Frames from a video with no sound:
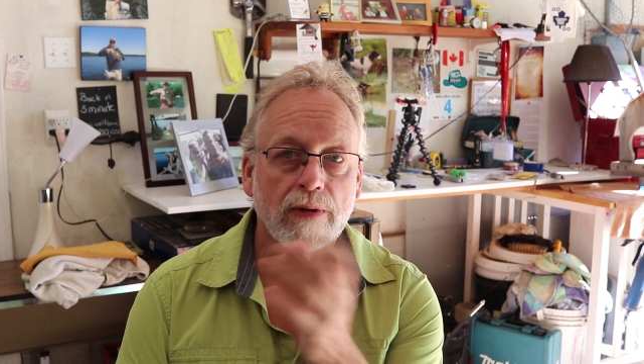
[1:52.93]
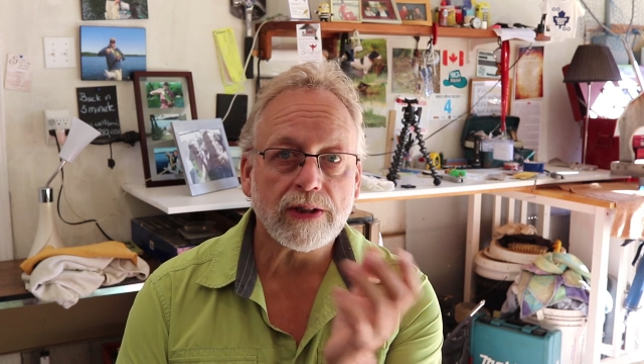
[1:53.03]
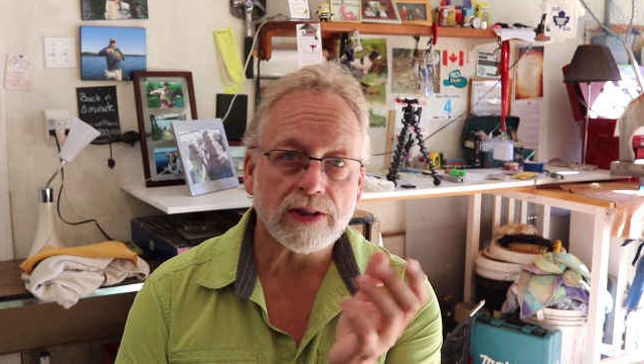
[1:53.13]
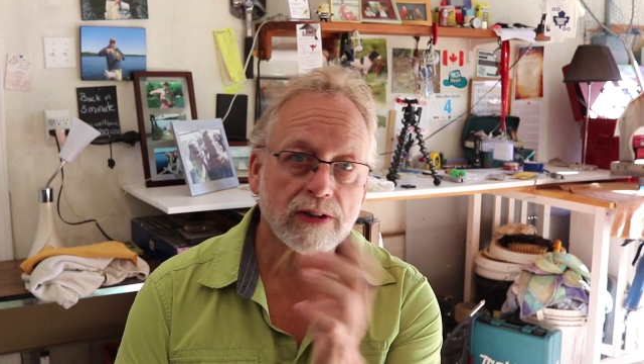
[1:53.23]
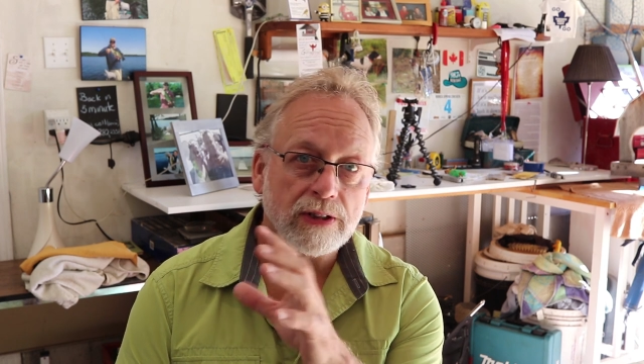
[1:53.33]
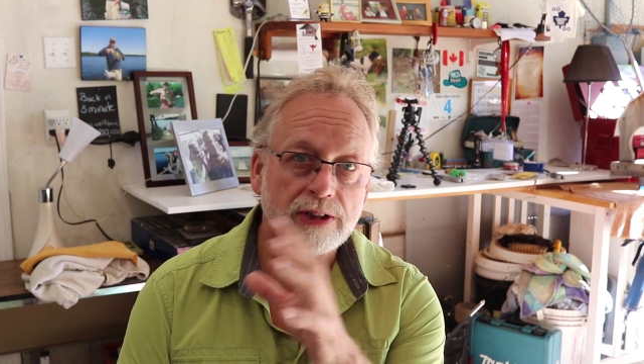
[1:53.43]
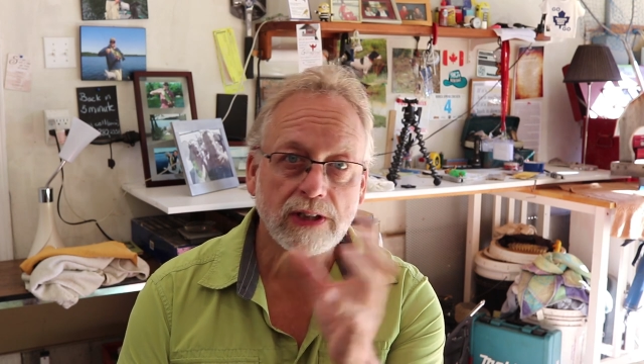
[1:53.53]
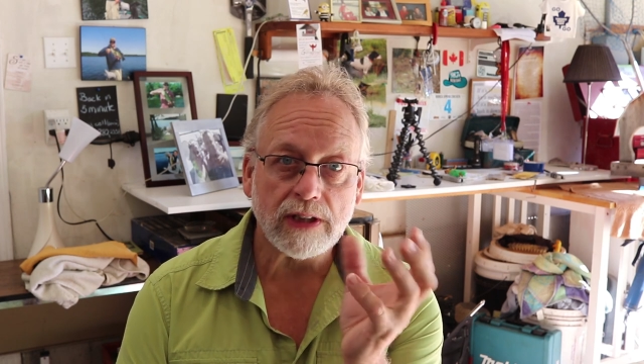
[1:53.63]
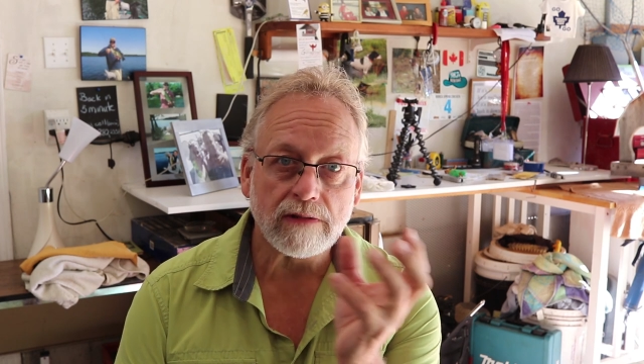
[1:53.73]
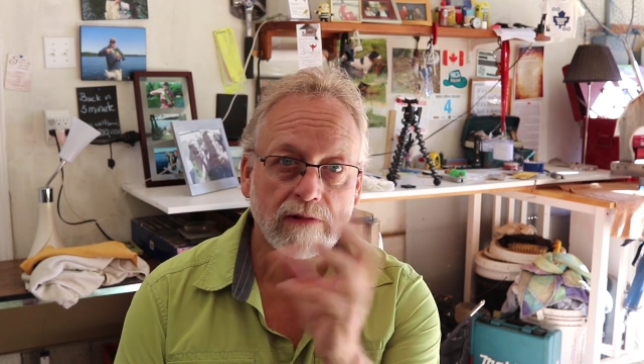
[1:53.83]
we certainly
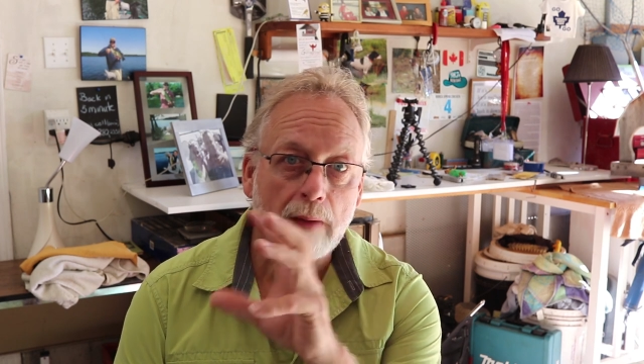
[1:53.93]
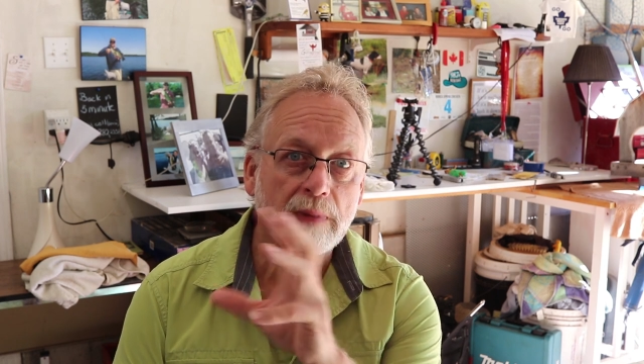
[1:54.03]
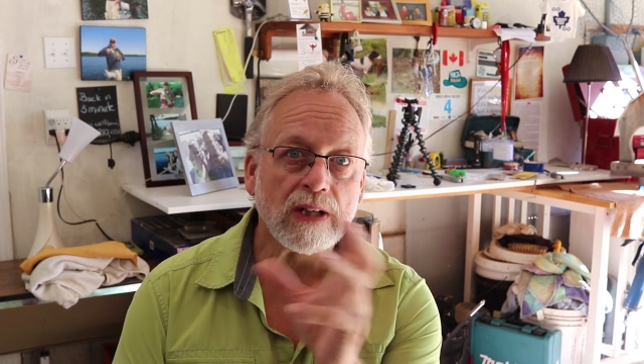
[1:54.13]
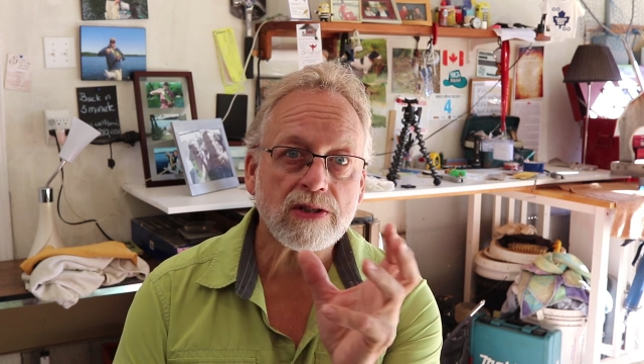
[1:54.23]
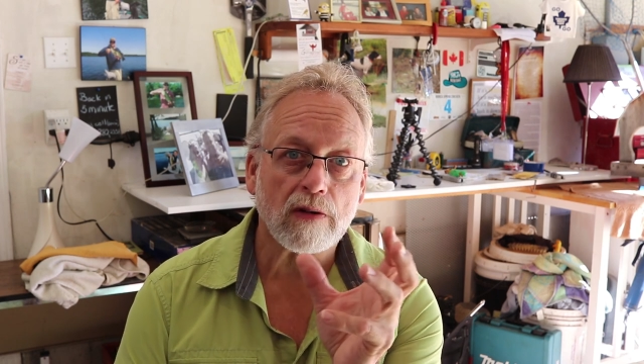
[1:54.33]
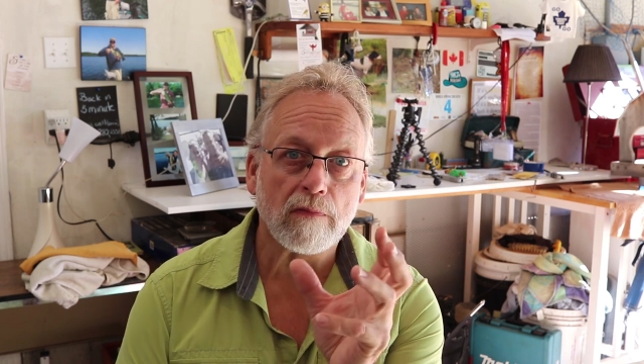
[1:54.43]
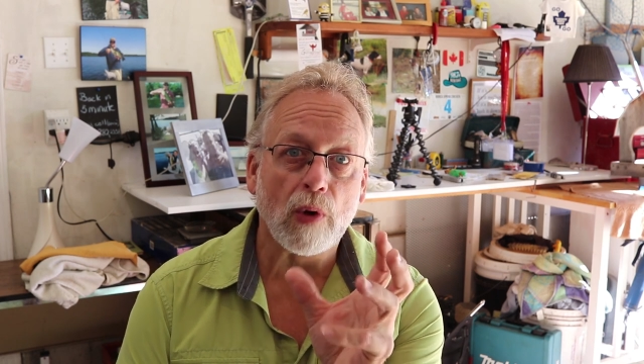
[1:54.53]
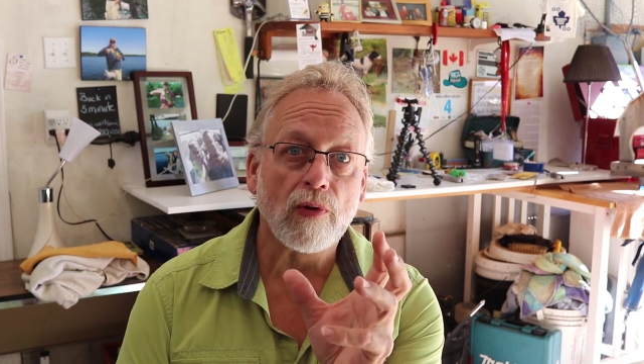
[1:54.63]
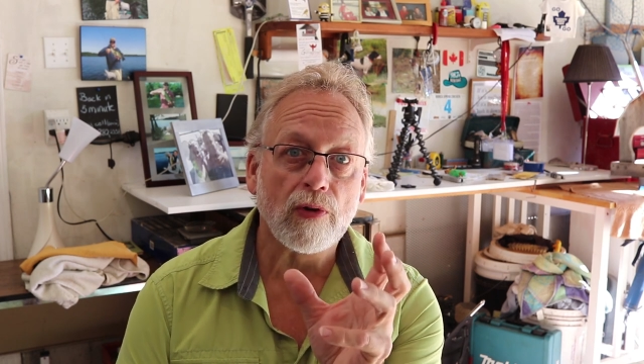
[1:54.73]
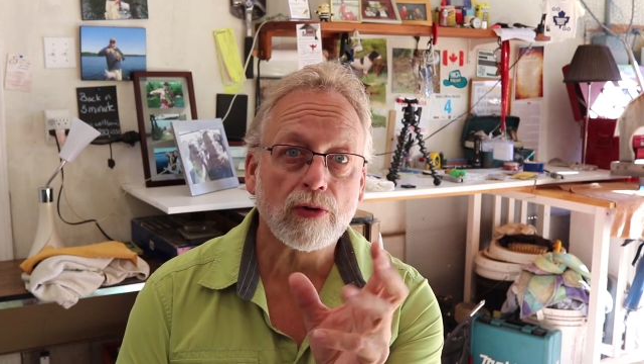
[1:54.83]
see remnants of
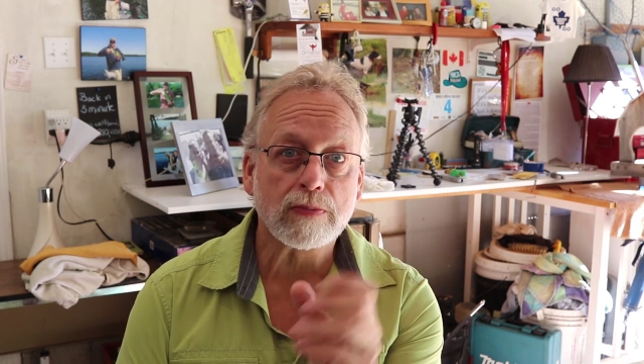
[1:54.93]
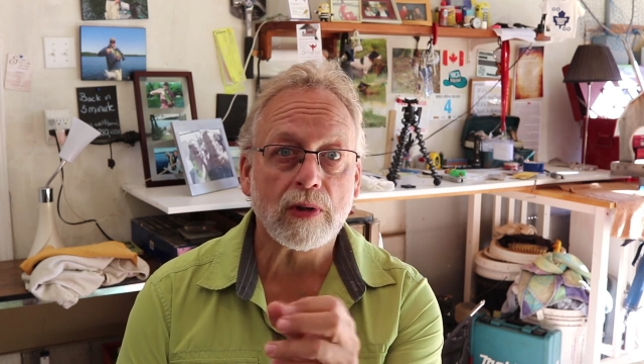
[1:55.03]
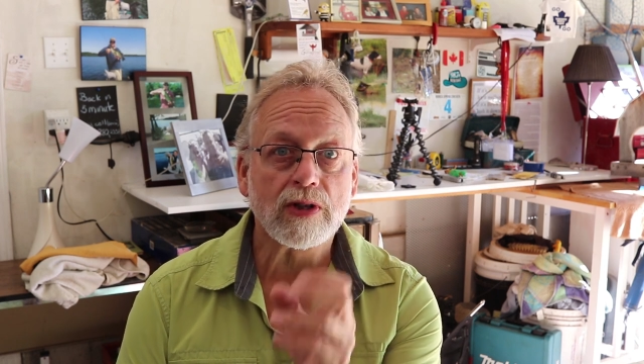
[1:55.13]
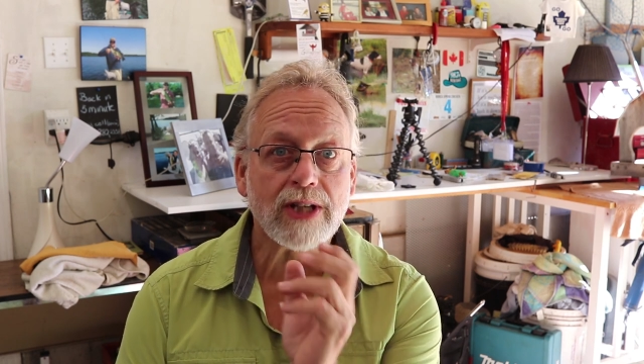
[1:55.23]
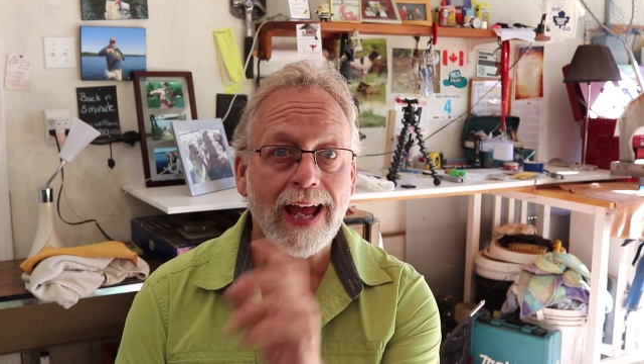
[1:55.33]
both of those birds